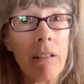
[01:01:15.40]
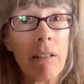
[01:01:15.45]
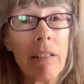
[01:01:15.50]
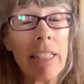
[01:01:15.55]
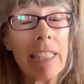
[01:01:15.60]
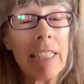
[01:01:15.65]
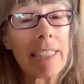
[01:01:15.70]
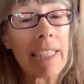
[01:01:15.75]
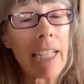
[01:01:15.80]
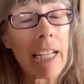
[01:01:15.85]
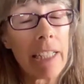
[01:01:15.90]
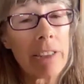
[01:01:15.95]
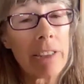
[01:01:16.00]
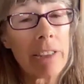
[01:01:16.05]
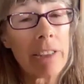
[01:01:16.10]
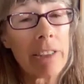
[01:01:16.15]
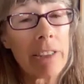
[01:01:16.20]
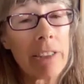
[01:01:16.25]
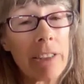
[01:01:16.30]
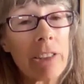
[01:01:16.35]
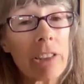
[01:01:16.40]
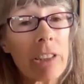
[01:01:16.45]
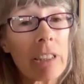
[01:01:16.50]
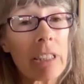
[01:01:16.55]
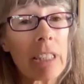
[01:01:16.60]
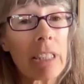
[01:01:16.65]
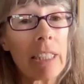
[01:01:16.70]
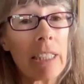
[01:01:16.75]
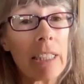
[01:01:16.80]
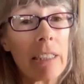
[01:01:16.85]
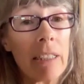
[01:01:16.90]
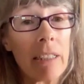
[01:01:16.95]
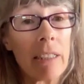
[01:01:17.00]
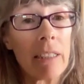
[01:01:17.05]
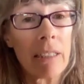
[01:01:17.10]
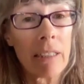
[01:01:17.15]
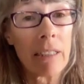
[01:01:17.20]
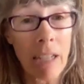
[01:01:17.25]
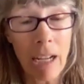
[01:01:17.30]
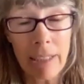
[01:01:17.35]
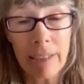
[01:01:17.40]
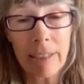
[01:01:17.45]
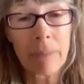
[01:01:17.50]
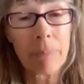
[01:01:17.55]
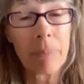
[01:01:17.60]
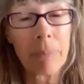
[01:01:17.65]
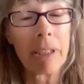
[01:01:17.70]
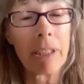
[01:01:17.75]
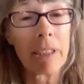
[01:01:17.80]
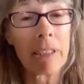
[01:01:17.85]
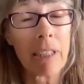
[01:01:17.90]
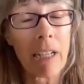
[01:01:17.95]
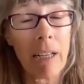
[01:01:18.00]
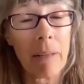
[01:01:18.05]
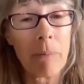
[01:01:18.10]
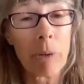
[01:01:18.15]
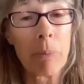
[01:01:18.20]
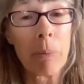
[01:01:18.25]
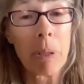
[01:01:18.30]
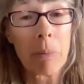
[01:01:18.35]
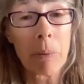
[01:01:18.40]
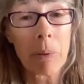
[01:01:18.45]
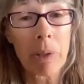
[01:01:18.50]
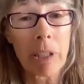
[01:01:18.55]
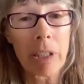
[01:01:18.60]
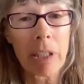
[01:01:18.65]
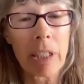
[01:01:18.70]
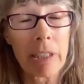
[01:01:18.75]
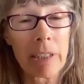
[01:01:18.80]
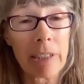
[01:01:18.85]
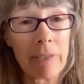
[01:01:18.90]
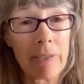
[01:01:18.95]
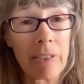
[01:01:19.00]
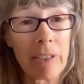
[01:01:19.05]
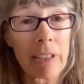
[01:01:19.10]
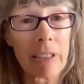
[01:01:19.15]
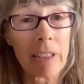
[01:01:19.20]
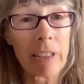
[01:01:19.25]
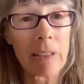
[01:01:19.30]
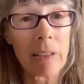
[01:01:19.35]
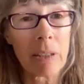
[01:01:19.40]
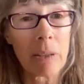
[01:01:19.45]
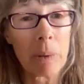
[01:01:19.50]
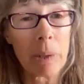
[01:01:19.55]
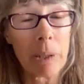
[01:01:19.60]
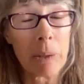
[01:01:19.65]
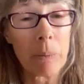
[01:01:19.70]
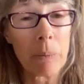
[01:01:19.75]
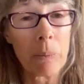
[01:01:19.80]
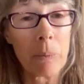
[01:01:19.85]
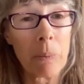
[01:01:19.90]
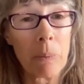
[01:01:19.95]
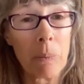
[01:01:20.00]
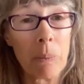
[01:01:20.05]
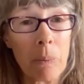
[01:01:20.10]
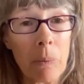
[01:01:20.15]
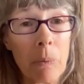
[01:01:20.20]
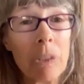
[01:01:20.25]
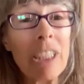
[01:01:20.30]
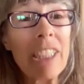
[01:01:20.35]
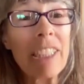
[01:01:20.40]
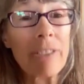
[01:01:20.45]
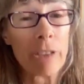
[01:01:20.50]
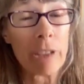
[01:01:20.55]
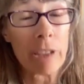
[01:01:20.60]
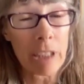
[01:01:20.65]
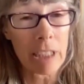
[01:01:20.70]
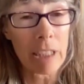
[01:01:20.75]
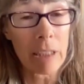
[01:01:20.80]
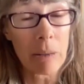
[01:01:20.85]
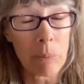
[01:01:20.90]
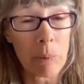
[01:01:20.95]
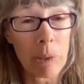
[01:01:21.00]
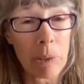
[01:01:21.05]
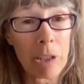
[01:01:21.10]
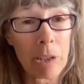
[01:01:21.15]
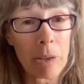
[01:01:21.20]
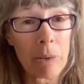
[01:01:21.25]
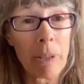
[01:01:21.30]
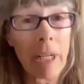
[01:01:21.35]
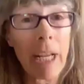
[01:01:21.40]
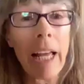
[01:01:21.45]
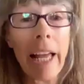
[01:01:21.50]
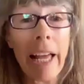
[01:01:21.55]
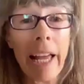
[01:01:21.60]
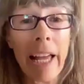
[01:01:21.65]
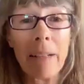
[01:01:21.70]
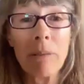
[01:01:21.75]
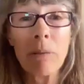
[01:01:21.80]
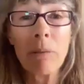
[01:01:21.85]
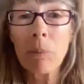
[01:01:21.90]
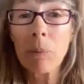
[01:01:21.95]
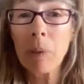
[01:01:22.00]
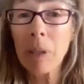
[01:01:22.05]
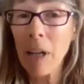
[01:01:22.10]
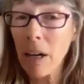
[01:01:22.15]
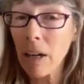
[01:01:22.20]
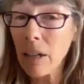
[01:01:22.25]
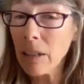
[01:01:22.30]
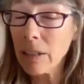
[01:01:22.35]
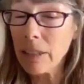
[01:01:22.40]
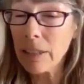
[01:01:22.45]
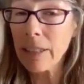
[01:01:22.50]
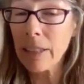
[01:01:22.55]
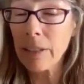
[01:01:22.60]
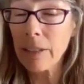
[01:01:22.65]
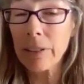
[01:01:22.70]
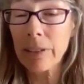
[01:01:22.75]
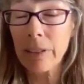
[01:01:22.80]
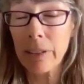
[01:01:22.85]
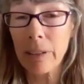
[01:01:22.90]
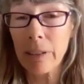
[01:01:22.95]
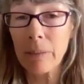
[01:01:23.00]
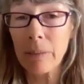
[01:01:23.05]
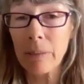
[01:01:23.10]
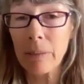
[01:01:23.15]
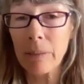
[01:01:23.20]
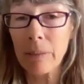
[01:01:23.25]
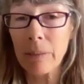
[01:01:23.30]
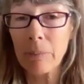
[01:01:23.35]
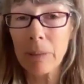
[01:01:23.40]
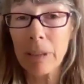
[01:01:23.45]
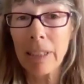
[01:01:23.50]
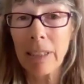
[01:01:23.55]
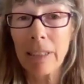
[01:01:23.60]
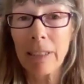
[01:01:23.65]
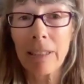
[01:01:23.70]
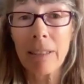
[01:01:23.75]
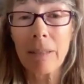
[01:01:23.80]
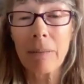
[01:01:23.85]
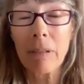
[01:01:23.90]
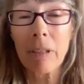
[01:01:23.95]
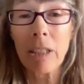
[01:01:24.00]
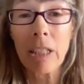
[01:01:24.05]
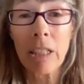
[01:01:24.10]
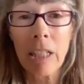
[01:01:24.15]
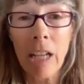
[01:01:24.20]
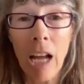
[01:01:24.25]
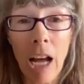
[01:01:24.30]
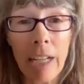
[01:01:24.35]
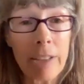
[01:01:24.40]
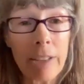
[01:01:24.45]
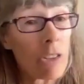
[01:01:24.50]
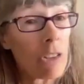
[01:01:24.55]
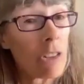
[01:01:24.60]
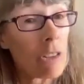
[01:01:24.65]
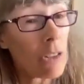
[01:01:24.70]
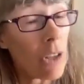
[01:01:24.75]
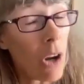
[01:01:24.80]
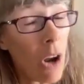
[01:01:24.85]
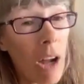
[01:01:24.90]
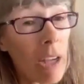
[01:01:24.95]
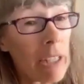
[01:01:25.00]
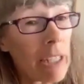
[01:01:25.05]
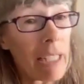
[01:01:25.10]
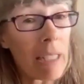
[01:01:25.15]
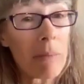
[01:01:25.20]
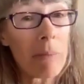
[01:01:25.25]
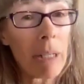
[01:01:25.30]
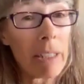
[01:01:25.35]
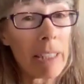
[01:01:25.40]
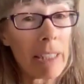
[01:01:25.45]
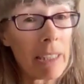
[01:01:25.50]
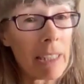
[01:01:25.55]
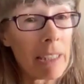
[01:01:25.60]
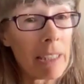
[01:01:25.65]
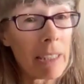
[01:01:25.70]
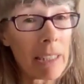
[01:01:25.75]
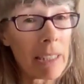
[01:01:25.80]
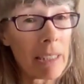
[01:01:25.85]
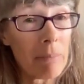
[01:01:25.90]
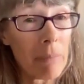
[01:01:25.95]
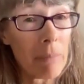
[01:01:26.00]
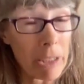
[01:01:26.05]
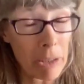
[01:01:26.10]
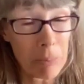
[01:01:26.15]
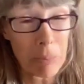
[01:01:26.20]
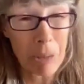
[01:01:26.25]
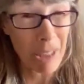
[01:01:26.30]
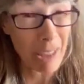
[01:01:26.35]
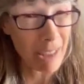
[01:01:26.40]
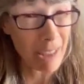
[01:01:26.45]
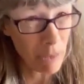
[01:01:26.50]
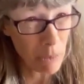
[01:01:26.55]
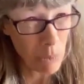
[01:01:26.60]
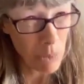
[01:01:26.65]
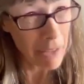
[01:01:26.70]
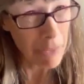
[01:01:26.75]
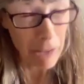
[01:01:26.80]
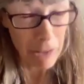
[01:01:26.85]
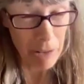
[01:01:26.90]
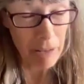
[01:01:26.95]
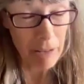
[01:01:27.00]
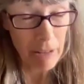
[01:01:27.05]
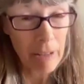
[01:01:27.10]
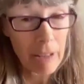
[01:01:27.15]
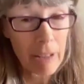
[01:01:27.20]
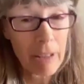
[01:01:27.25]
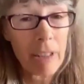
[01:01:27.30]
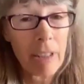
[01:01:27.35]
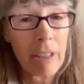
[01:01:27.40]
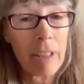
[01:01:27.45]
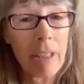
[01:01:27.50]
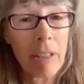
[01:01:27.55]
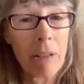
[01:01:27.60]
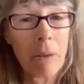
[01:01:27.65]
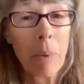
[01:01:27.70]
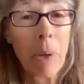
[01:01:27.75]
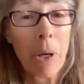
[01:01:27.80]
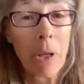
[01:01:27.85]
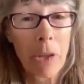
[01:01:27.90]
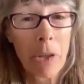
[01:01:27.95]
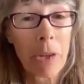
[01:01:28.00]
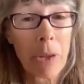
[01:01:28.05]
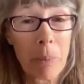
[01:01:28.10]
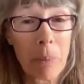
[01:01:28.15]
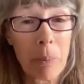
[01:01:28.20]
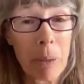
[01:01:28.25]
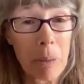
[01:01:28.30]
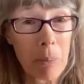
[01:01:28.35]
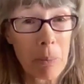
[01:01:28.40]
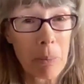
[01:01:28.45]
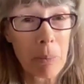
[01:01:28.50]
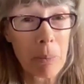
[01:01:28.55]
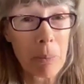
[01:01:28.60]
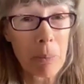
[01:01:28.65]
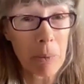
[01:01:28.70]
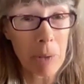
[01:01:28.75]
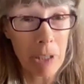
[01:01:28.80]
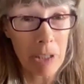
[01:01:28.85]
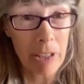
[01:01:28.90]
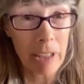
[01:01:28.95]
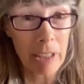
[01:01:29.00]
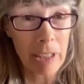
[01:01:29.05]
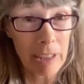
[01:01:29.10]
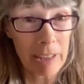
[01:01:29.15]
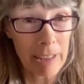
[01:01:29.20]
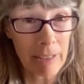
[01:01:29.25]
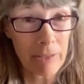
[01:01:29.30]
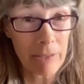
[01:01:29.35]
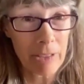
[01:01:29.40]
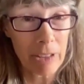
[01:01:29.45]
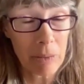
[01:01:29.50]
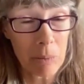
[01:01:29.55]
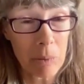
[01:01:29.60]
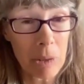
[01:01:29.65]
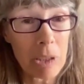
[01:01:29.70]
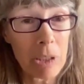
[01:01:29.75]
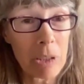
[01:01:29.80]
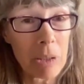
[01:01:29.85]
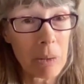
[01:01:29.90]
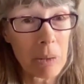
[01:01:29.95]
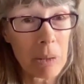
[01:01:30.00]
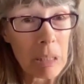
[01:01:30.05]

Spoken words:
intentionally not spending time with people that think differently than we do. And when we are in those circumstances, not talking about anything much beyond the weather with the people that think different than we do,